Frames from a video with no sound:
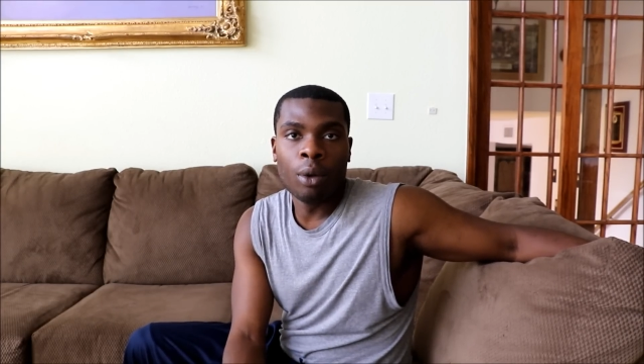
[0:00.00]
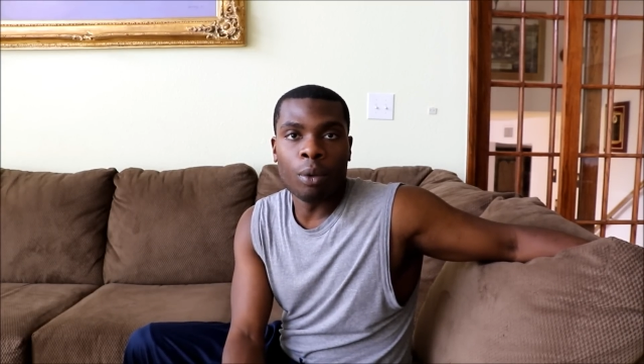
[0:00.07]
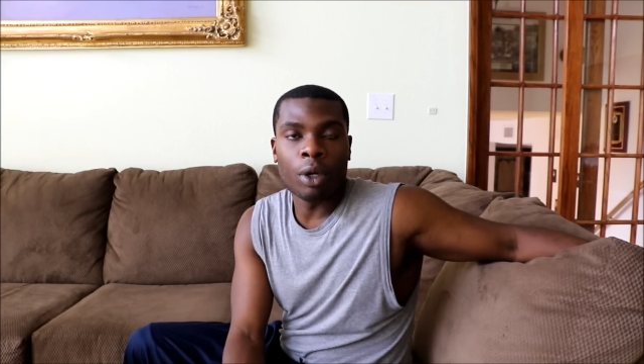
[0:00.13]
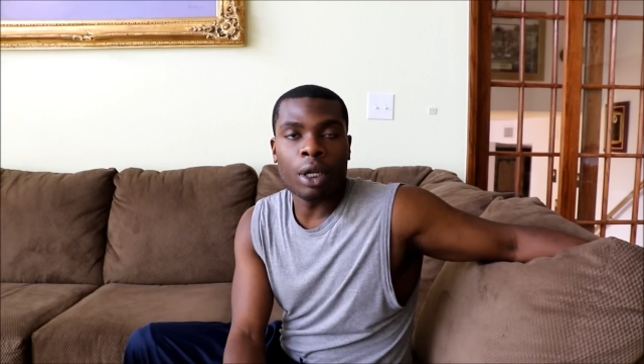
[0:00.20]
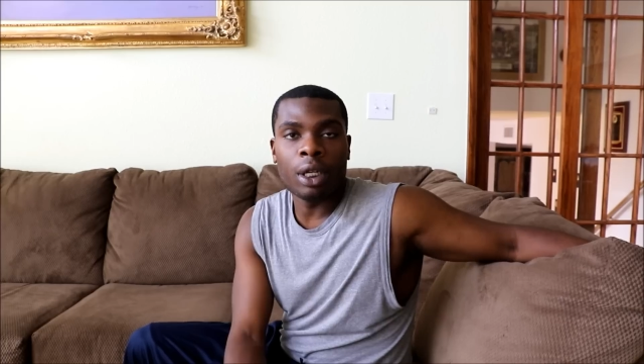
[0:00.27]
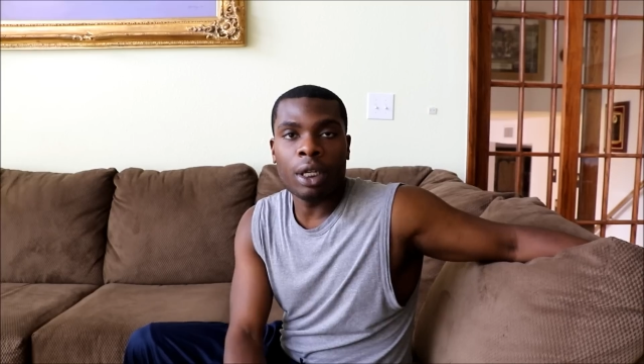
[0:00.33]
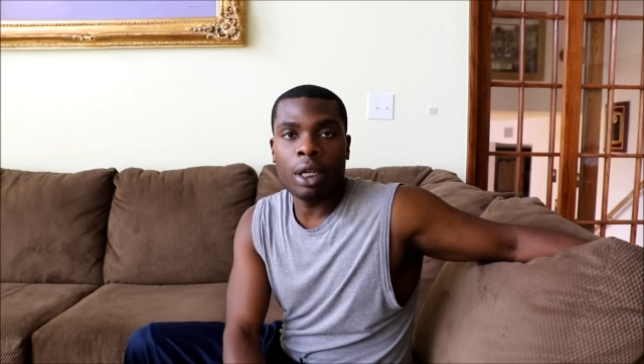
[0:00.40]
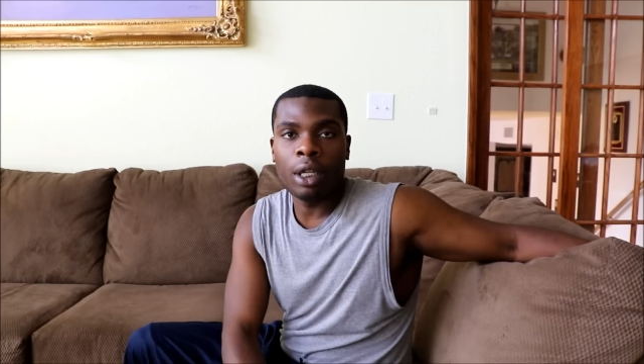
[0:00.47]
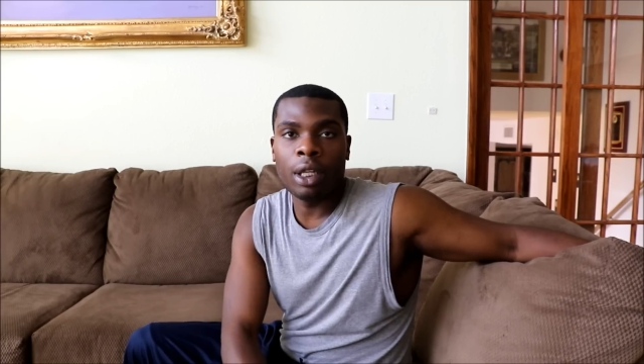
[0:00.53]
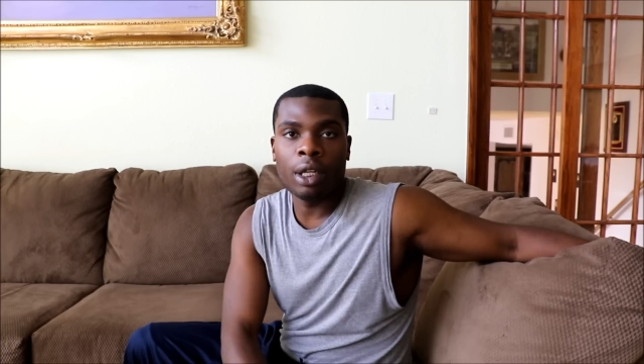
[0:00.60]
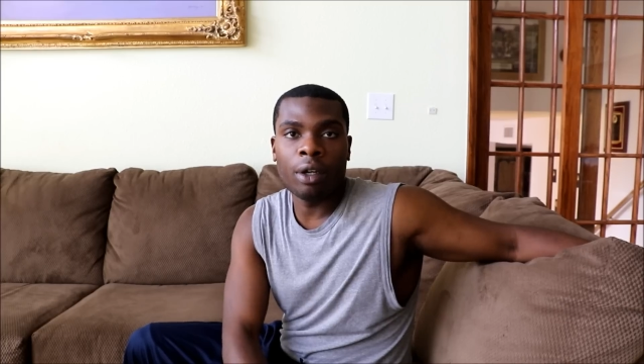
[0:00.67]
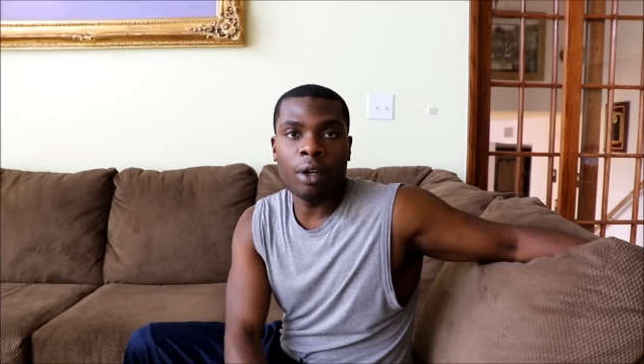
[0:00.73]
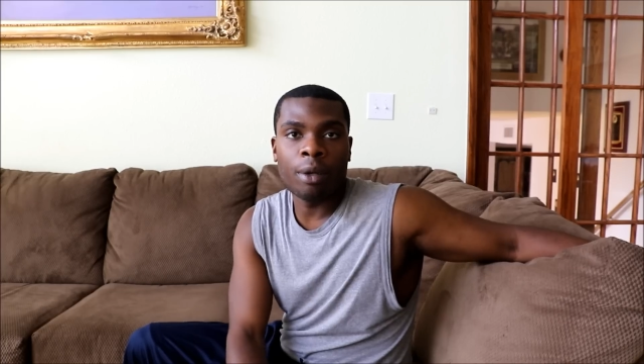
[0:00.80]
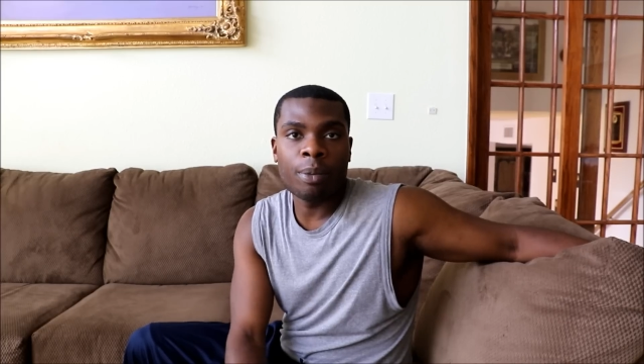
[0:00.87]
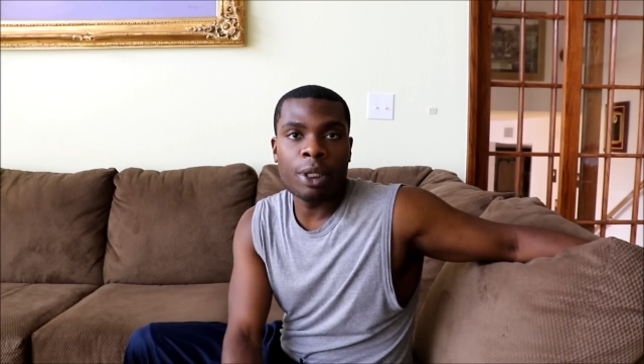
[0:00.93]
We're going to
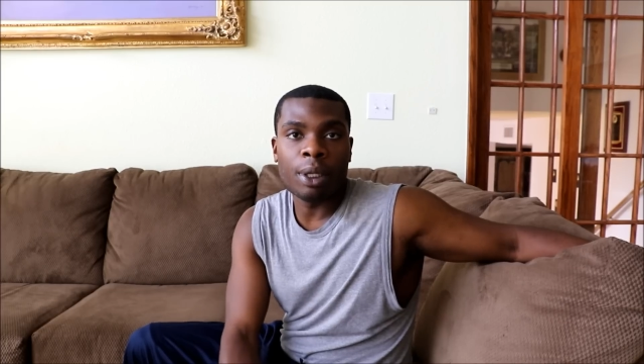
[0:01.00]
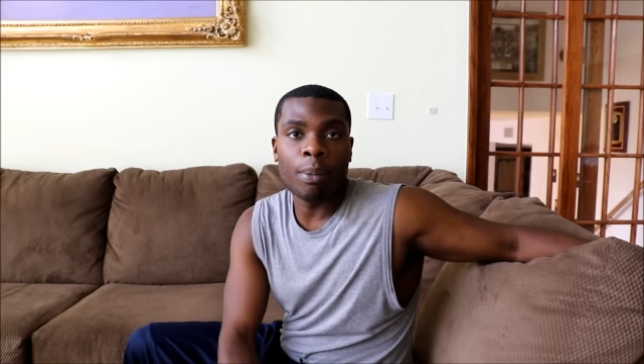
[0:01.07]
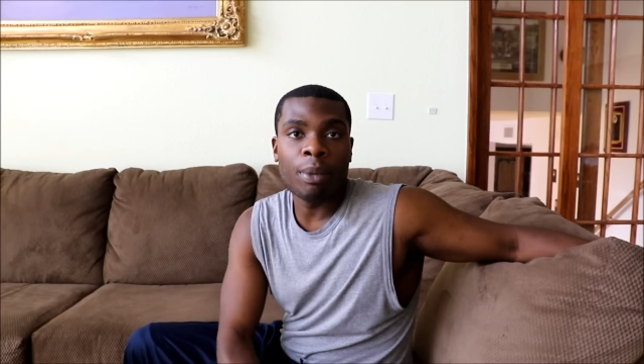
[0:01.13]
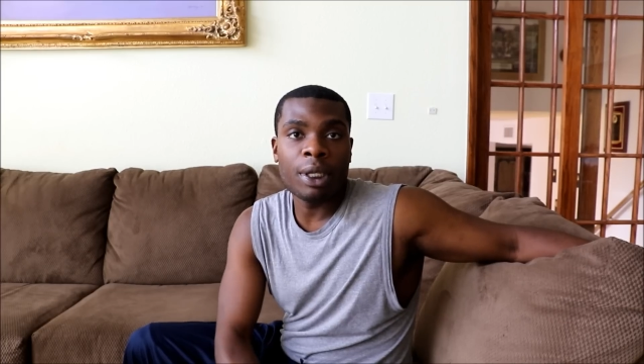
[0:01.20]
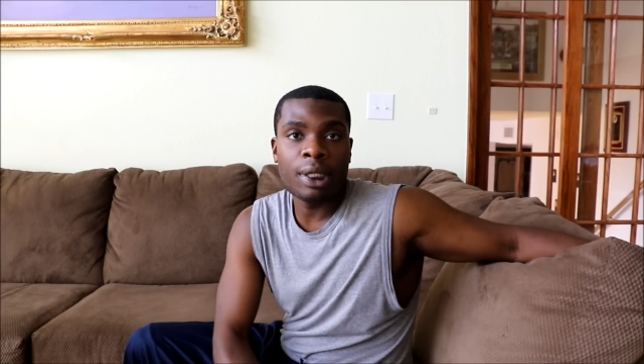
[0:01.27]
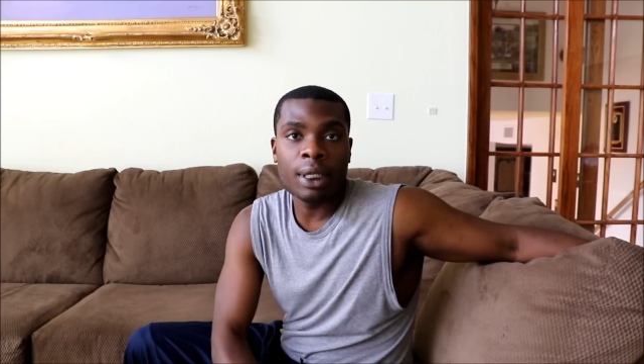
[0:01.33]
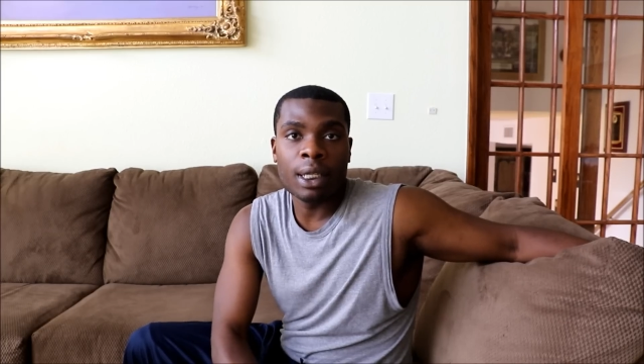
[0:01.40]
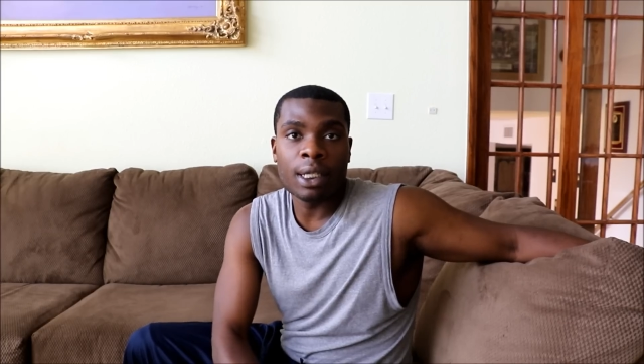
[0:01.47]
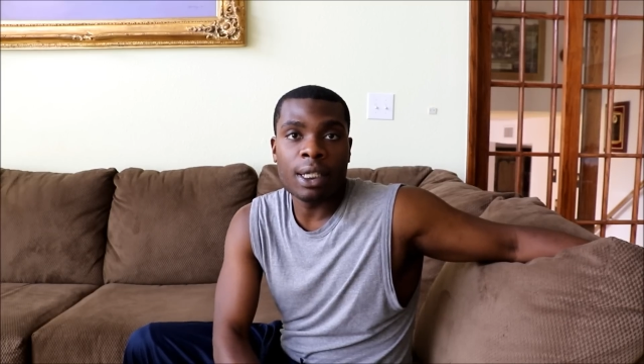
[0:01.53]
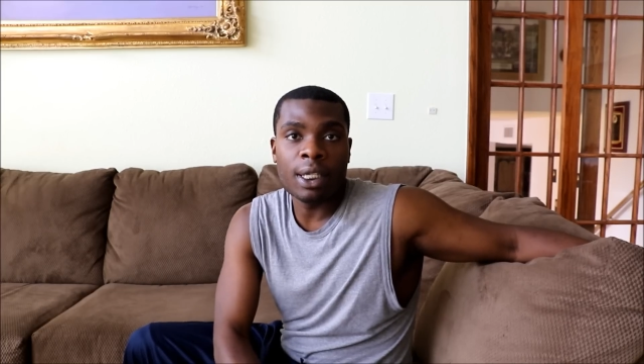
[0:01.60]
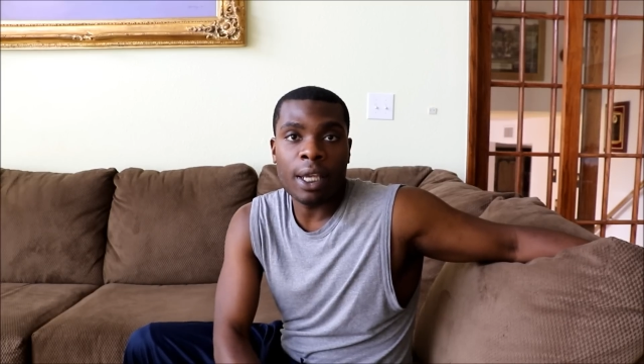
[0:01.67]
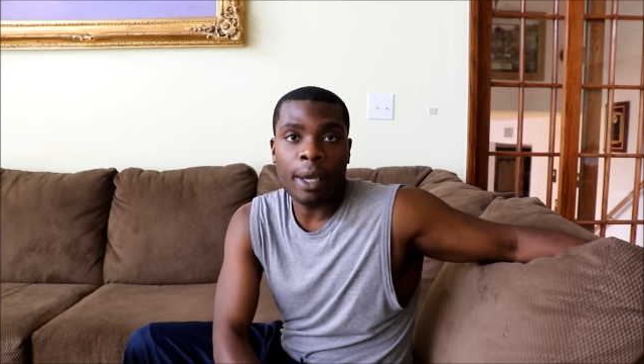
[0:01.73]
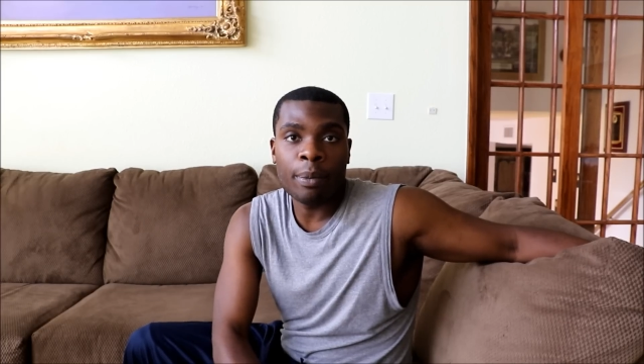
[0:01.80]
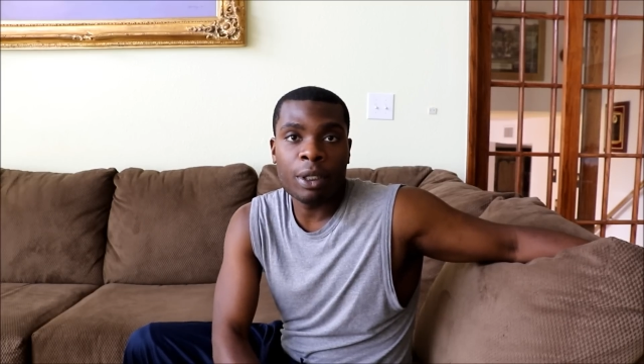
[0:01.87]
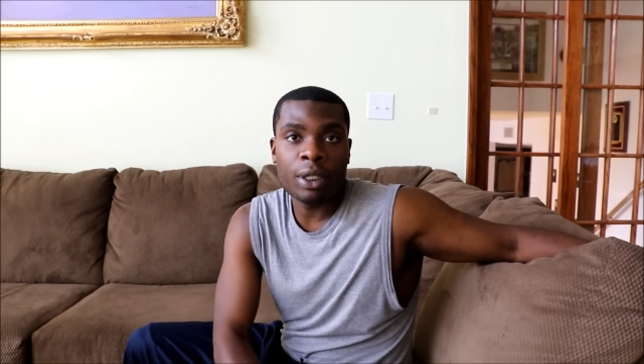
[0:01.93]
clear up some
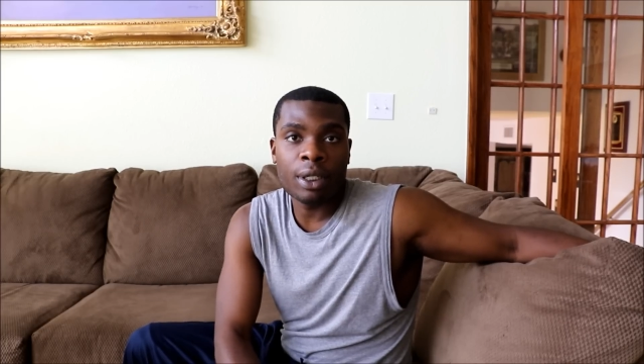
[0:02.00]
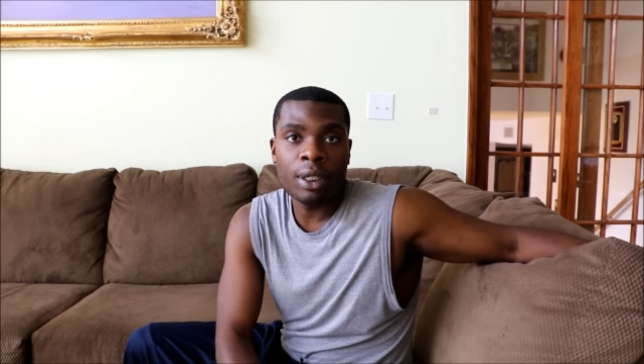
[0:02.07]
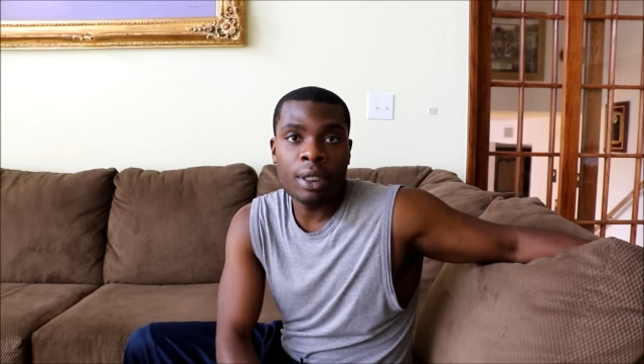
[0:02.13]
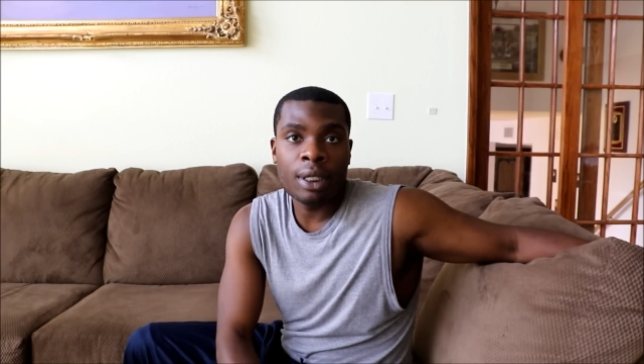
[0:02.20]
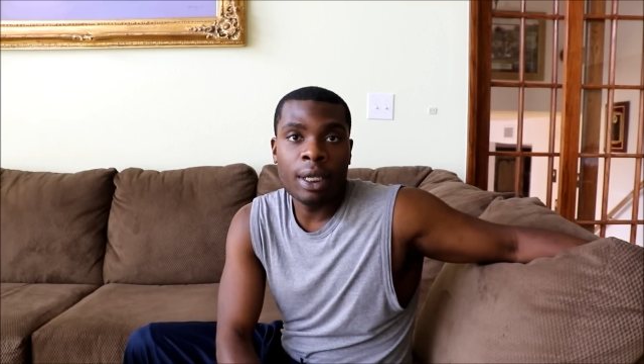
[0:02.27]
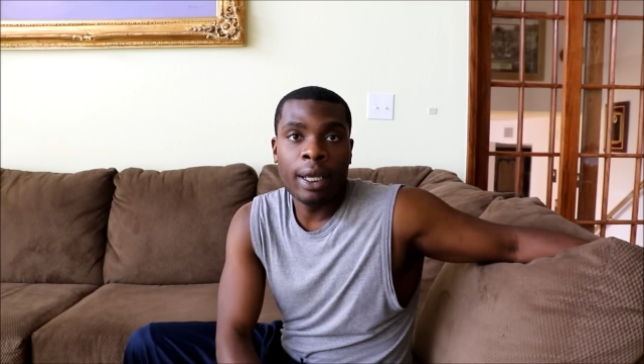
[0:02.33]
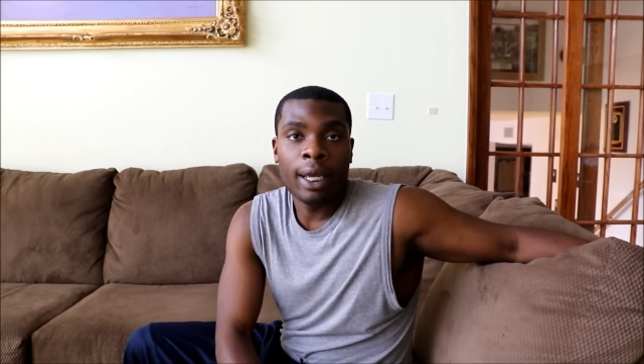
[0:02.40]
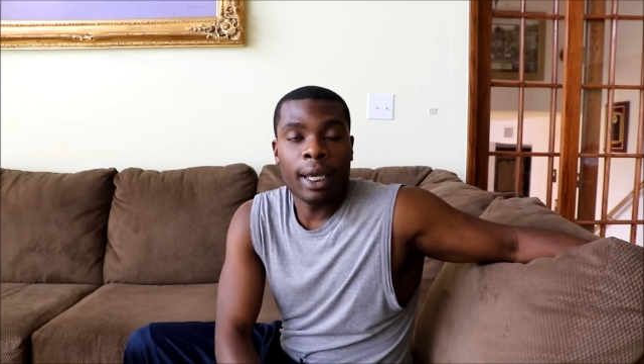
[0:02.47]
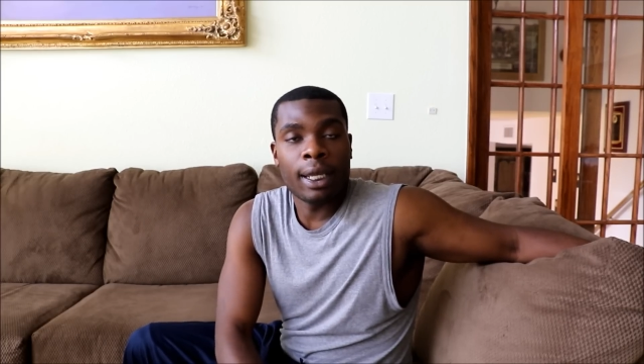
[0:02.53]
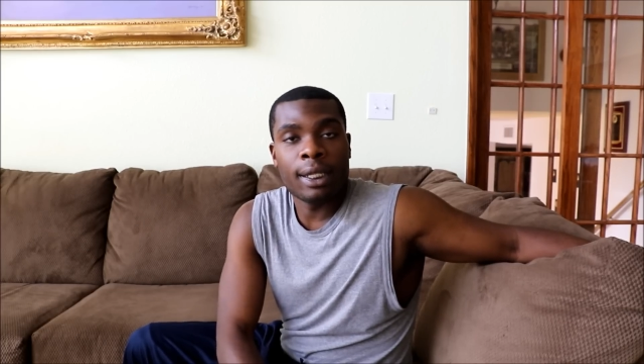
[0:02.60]
misconceptions